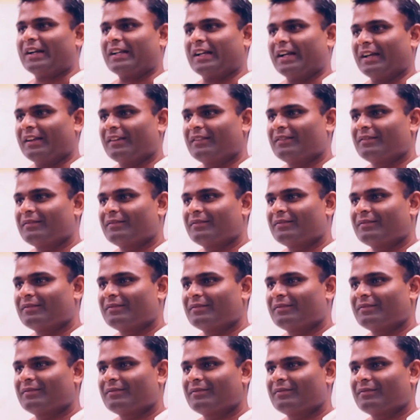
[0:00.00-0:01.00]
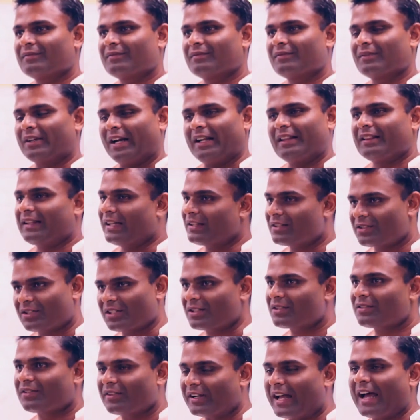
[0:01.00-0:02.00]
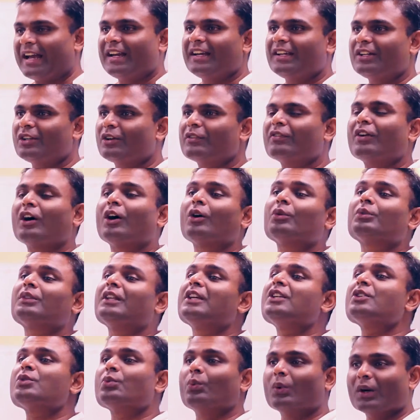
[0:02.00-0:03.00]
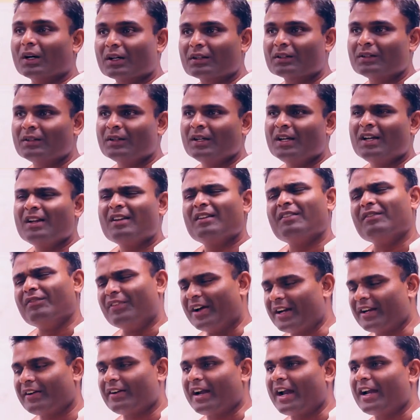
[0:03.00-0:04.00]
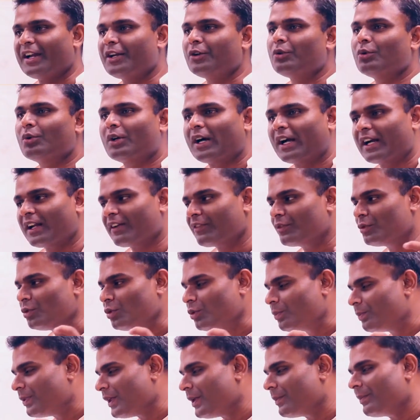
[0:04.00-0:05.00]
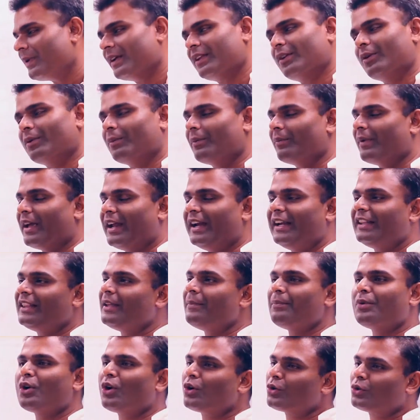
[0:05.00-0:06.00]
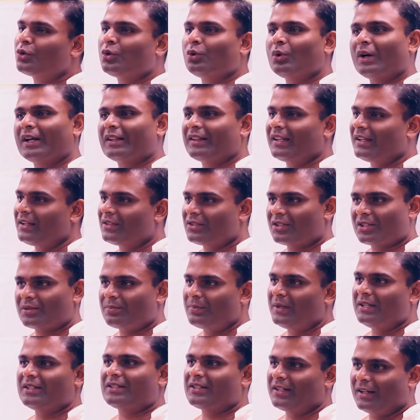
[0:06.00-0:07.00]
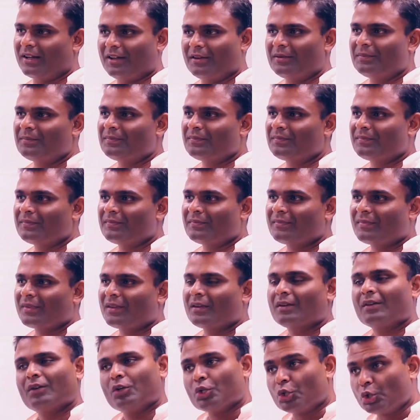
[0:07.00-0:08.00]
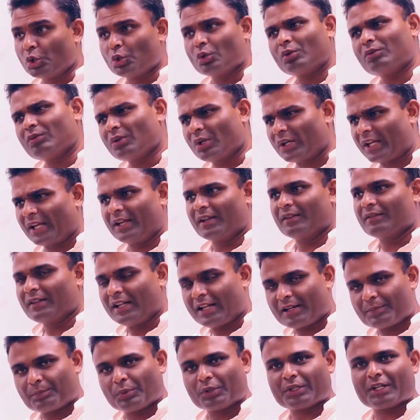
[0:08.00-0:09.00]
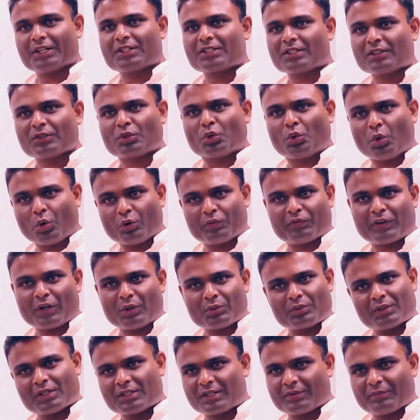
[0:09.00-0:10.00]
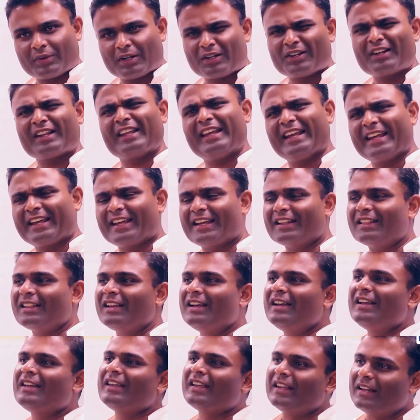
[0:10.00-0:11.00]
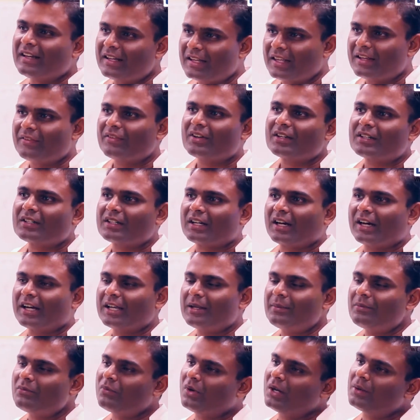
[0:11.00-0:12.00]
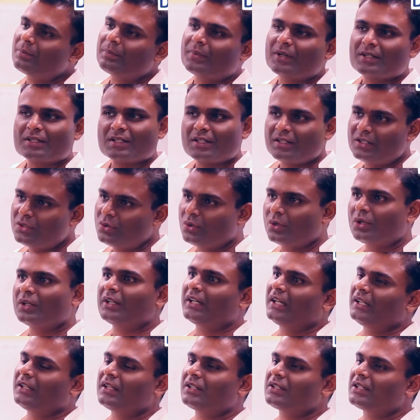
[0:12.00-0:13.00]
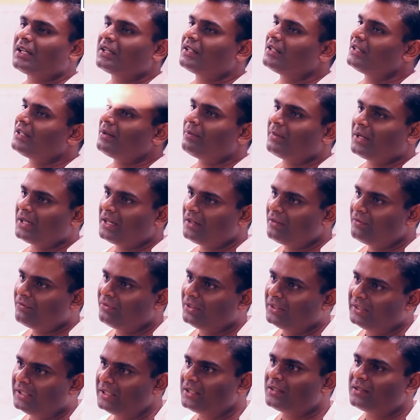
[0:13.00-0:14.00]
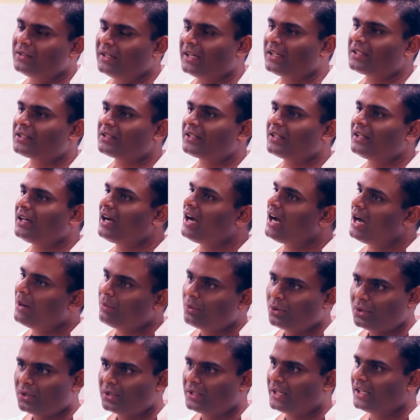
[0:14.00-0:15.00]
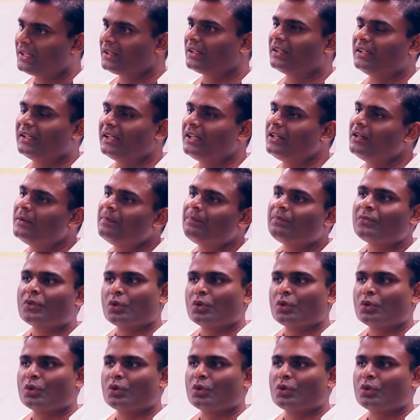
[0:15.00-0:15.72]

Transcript: guy. That's just reality of how things work. Very rarely do kind of two people, you know, anything beyond two, I think, is just being seen. Two, okay, there are potential co-founders and whatnot. In a given time, one person is going to take the charge and say, but this next year, I'm going to take the lead,